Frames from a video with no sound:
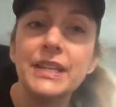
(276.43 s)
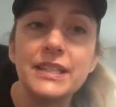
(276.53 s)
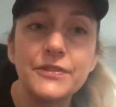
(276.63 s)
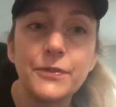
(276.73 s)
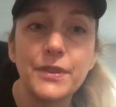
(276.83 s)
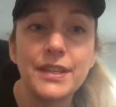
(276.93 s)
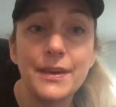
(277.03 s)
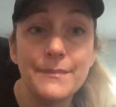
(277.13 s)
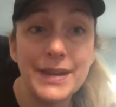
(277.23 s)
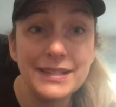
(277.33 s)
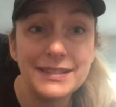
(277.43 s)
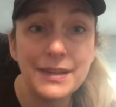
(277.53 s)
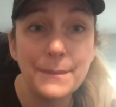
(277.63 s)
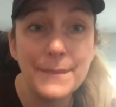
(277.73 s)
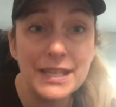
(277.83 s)
is for the
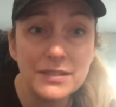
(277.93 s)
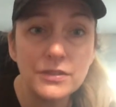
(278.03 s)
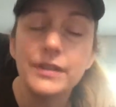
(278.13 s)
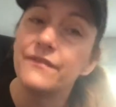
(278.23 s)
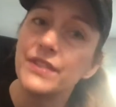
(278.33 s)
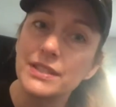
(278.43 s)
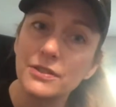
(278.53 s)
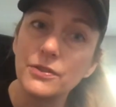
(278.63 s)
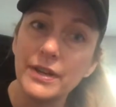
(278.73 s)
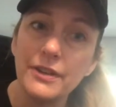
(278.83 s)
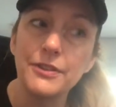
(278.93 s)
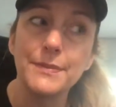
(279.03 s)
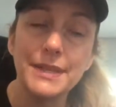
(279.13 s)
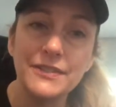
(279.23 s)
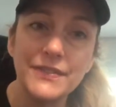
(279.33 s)
amazing mental and physical health
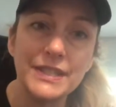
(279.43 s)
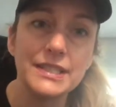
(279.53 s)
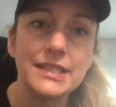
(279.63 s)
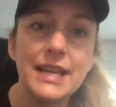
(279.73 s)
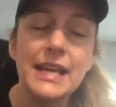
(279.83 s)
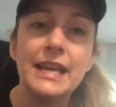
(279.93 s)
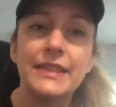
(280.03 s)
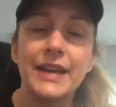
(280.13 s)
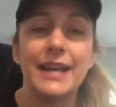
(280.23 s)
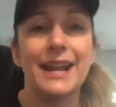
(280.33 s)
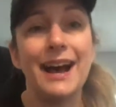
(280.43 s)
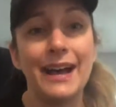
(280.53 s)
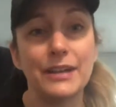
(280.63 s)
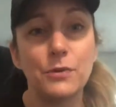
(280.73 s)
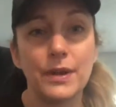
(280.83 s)
benefits that
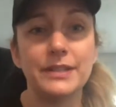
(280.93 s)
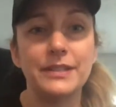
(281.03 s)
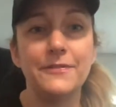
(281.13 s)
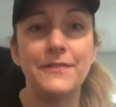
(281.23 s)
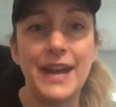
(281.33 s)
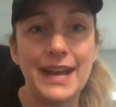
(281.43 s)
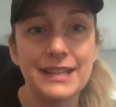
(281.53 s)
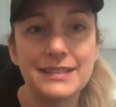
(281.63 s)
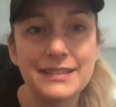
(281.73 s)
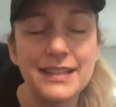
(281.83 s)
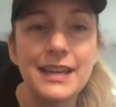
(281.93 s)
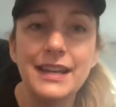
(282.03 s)
high quality fats